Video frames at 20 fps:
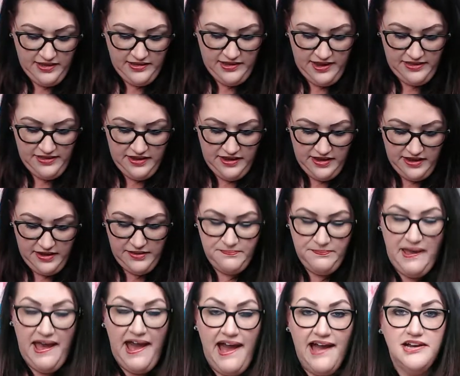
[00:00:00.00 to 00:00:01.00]
The
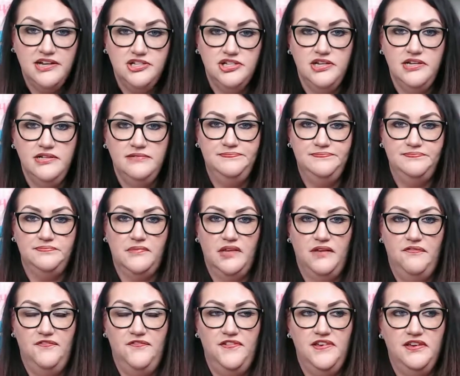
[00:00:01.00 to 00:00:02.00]
packaging
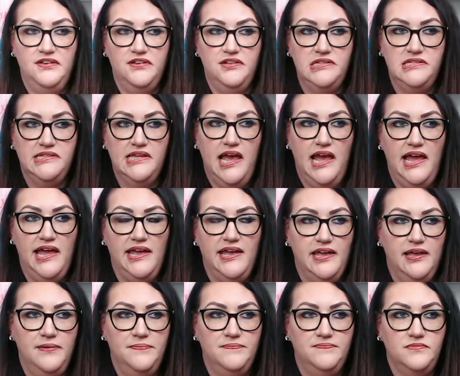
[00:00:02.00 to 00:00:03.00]
feels like
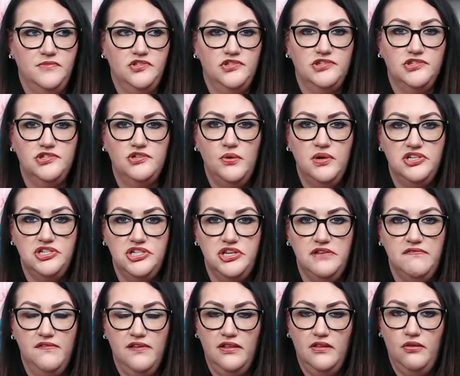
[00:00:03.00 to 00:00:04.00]
squishy
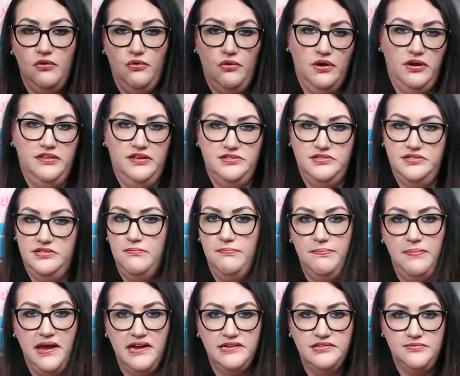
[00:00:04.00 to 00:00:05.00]
velour. That's the
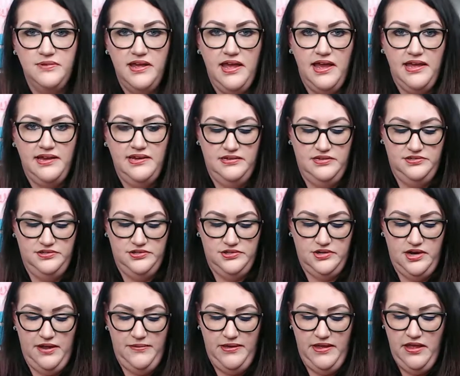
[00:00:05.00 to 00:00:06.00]
best way I can
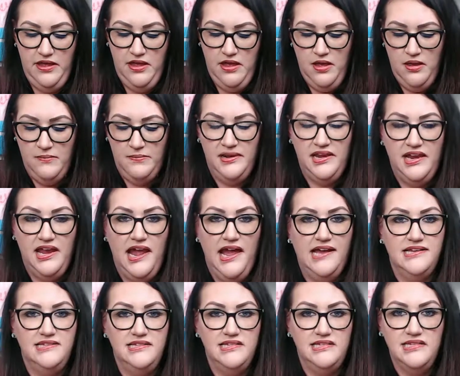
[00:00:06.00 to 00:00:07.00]
describe it. But it
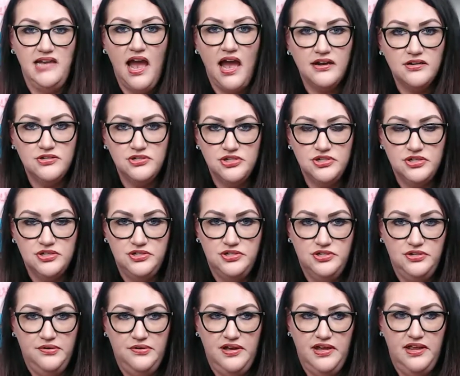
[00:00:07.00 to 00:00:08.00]
has a texture
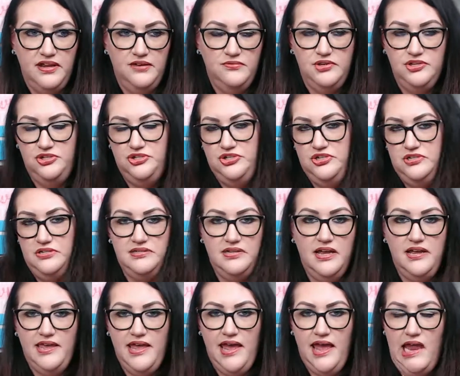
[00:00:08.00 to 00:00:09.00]
to it, which just,
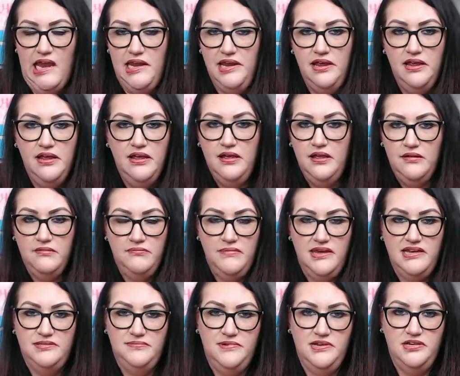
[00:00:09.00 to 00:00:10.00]
again,
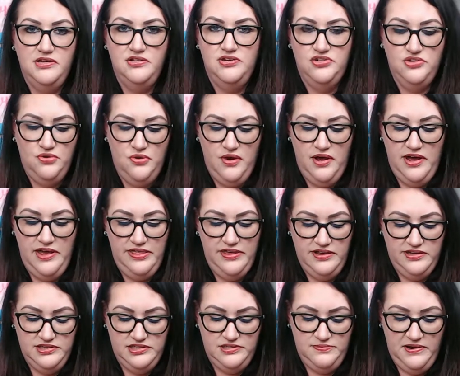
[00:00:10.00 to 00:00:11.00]
makes me enjoy the
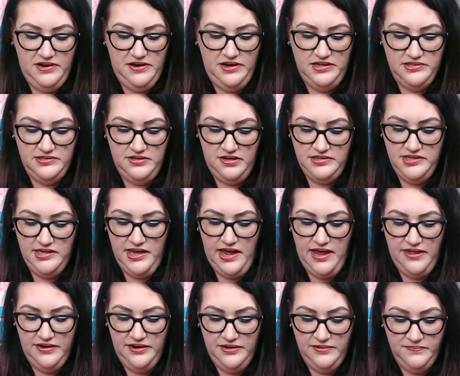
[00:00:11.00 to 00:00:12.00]
experience
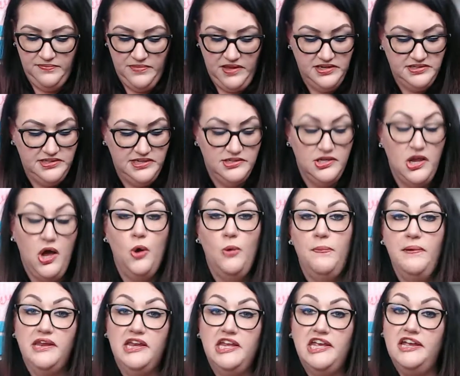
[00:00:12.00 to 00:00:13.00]
altogether. And it says,
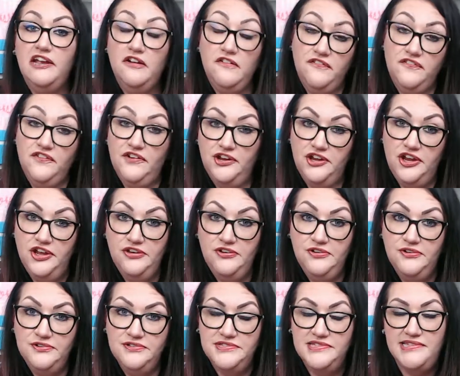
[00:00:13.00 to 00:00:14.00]
open here for
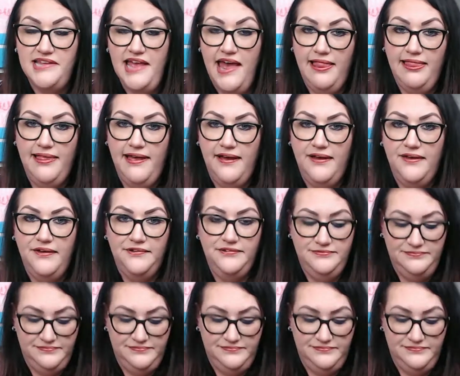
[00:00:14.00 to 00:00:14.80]
nudes. Hello.